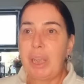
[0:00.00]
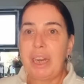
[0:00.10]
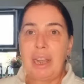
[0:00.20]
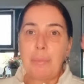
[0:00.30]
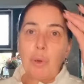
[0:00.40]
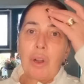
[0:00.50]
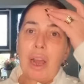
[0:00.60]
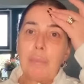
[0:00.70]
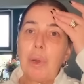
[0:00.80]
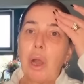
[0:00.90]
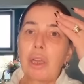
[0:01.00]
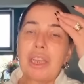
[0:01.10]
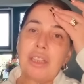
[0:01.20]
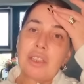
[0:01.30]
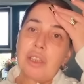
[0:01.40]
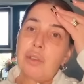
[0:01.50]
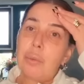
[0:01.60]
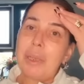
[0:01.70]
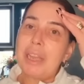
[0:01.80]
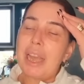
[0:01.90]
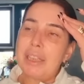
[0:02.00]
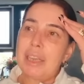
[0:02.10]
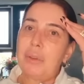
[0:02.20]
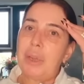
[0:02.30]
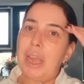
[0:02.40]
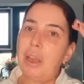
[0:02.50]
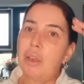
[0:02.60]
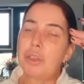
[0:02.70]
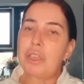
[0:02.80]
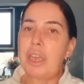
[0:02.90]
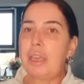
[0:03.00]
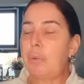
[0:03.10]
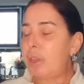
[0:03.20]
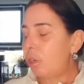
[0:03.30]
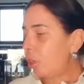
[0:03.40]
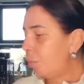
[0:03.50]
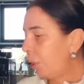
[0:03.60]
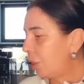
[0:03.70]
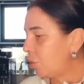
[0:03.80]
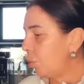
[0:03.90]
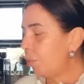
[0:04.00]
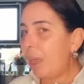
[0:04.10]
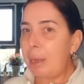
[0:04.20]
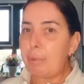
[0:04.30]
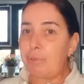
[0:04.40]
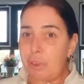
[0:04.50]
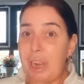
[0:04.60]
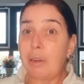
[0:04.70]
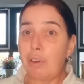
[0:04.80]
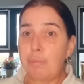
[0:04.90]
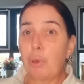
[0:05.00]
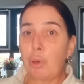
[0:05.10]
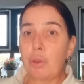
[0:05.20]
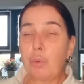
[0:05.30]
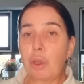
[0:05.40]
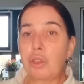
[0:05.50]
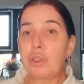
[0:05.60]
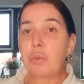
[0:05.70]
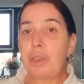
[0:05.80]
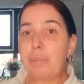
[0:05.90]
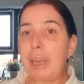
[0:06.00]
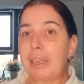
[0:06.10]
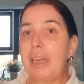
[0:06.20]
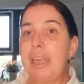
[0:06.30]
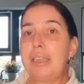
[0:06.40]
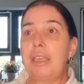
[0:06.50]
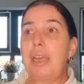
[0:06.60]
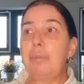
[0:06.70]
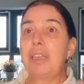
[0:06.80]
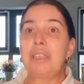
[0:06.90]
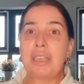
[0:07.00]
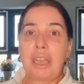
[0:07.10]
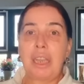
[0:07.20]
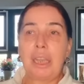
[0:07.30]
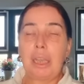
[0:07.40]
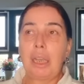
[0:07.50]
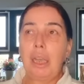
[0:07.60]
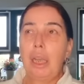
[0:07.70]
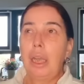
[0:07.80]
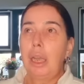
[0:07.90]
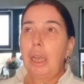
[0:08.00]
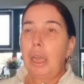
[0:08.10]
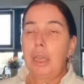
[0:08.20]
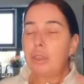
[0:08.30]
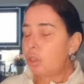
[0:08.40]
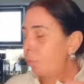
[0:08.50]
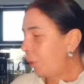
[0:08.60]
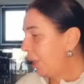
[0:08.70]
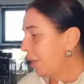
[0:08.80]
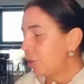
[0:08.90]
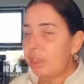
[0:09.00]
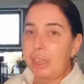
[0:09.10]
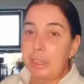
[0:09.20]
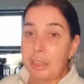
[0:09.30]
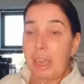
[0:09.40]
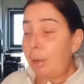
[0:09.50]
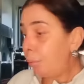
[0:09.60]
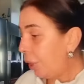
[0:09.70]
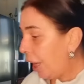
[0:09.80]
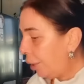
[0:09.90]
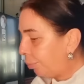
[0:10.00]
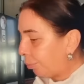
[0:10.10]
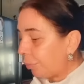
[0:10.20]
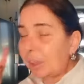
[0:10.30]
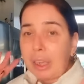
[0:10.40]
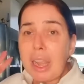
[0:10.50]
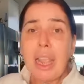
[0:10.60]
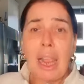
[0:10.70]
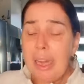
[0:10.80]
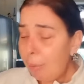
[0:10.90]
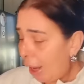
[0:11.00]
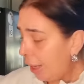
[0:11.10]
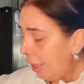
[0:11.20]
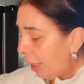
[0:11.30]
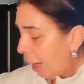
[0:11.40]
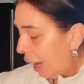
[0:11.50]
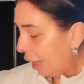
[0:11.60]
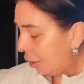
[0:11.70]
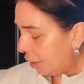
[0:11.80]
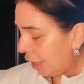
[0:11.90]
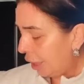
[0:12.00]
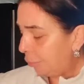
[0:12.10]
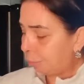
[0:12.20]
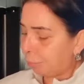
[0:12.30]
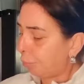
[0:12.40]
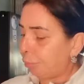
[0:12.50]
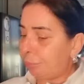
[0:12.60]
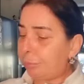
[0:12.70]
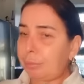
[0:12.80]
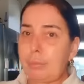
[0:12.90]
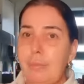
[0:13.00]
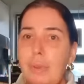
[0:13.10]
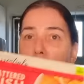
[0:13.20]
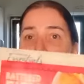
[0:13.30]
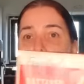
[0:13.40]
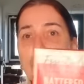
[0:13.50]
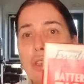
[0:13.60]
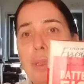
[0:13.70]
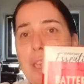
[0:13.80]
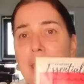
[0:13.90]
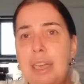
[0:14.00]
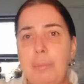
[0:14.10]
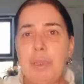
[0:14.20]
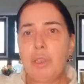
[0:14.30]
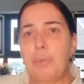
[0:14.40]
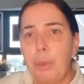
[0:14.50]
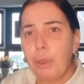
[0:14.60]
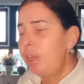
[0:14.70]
B&M or Round Bargains, they do them in there, don't they? I'll see whether I can pick some up there. But for now, I've bought the ones with magnesium and zinc and something else in. So yeah, Anyway, Aldi, I've got some of the, let me just put